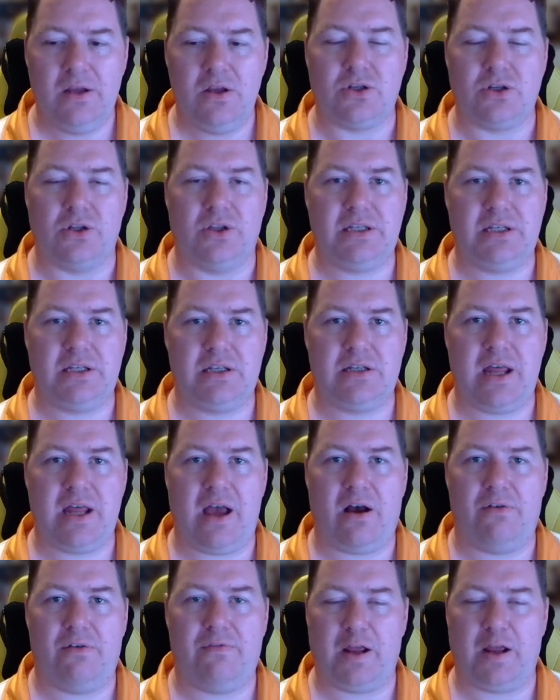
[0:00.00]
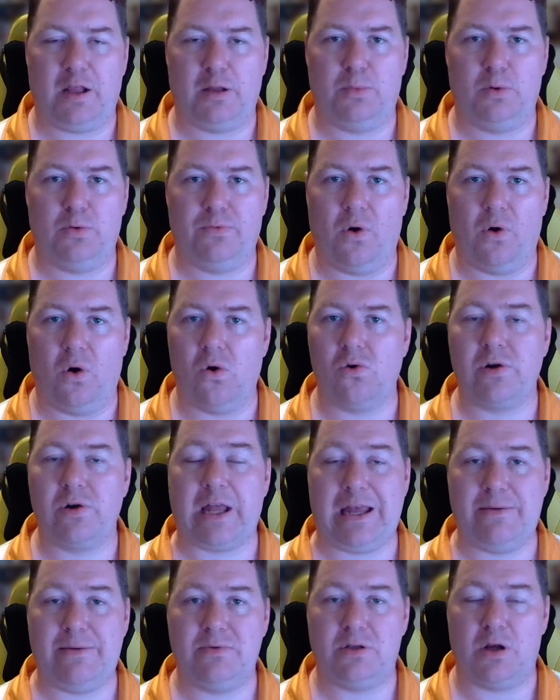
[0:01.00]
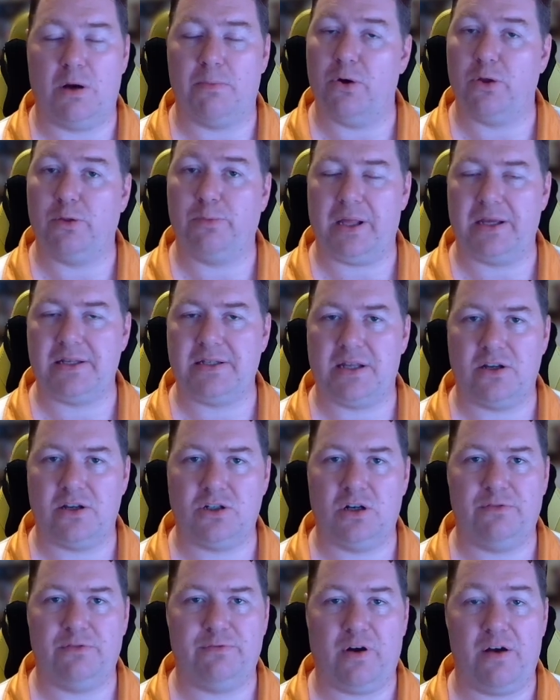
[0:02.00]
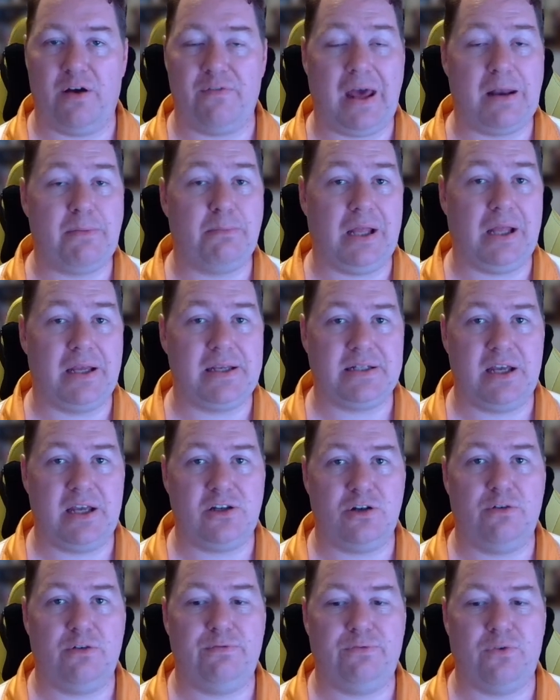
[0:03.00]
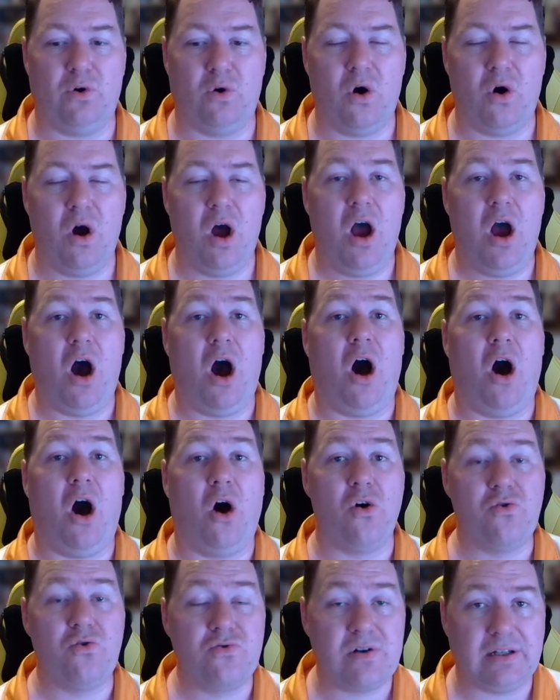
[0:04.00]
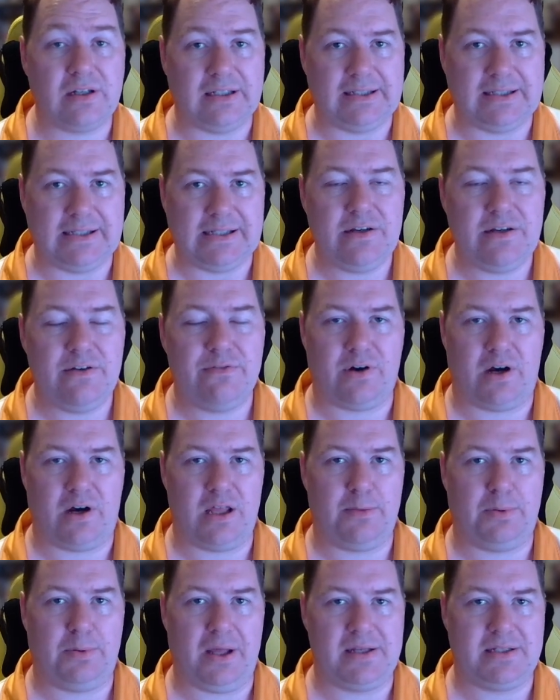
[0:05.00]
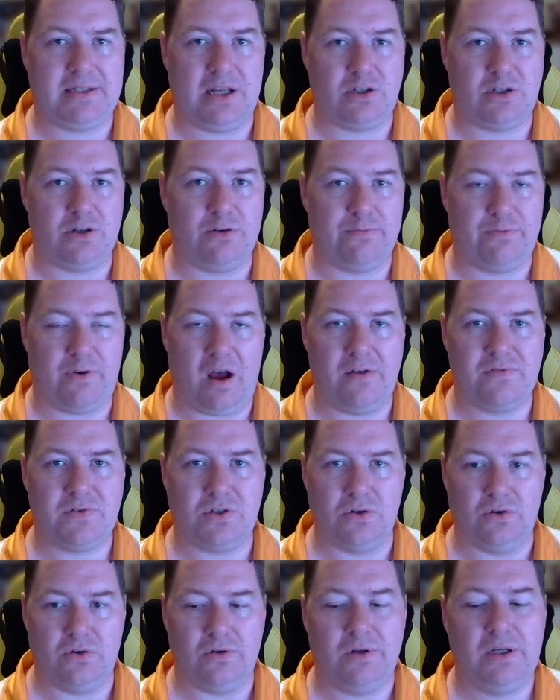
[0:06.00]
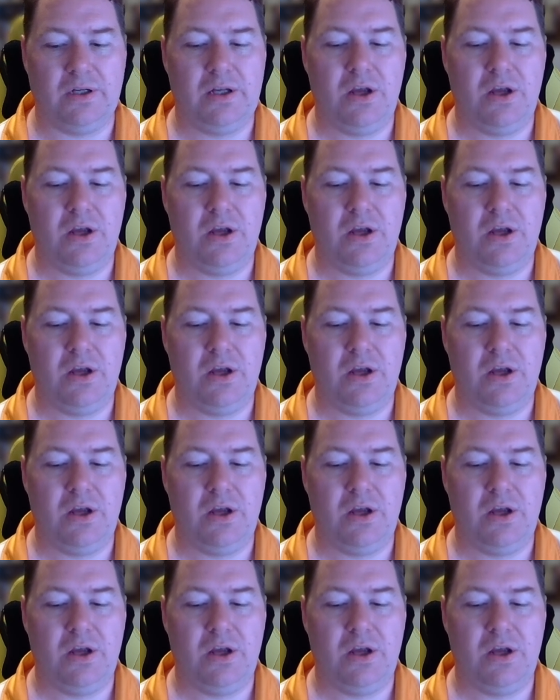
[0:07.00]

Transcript: So this is now available for all games on both PlayStation 5 and PlayStation 4 only via the PlayStation 5 Store.